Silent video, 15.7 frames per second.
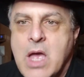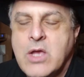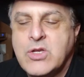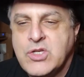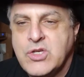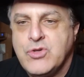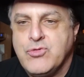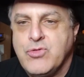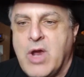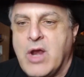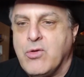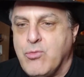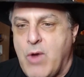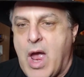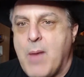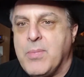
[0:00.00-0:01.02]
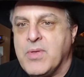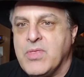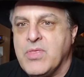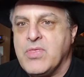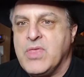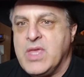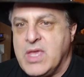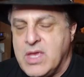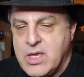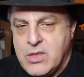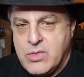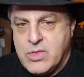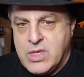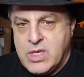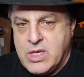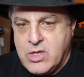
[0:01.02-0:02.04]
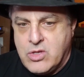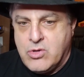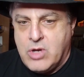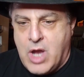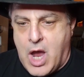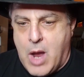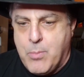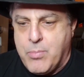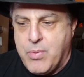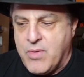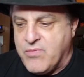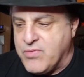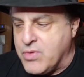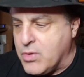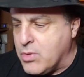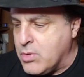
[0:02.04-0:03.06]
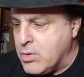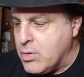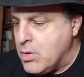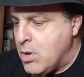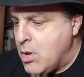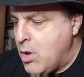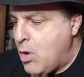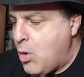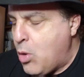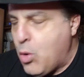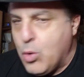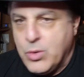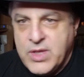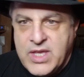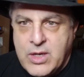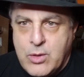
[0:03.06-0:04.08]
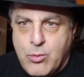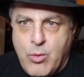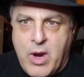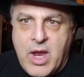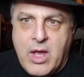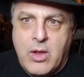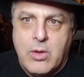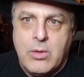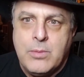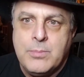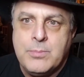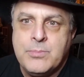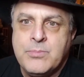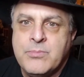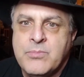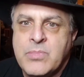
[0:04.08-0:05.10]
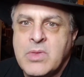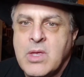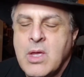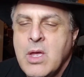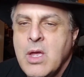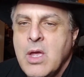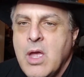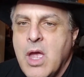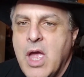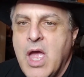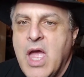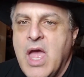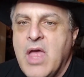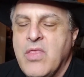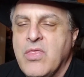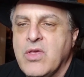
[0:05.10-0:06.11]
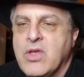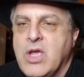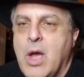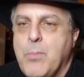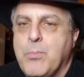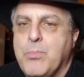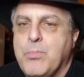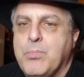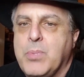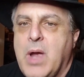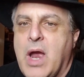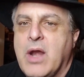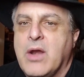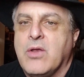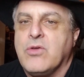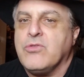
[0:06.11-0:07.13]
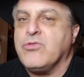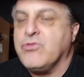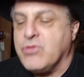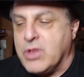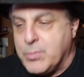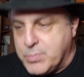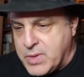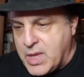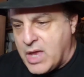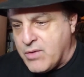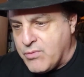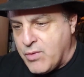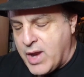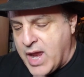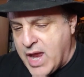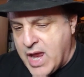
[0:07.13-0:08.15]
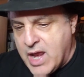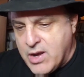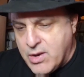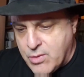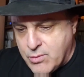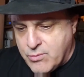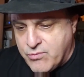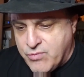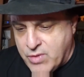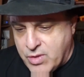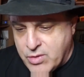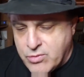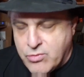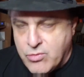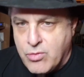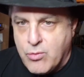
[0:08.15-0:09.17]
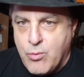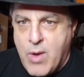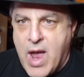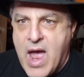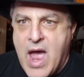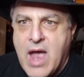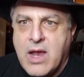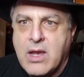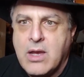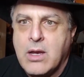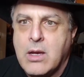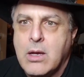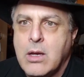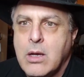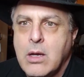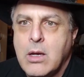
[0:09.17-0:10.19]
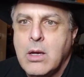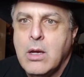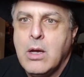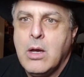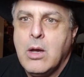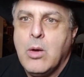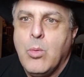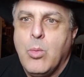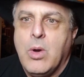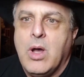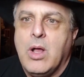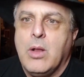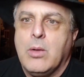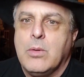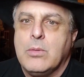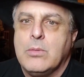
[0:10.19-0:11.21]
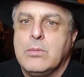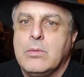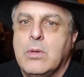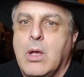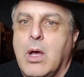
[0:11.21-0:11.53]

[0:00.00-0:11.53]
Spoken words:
She tried grabbing the cup of the Holy Grail, and the cup kind of slipped out of her hand and fell into the rock. Well,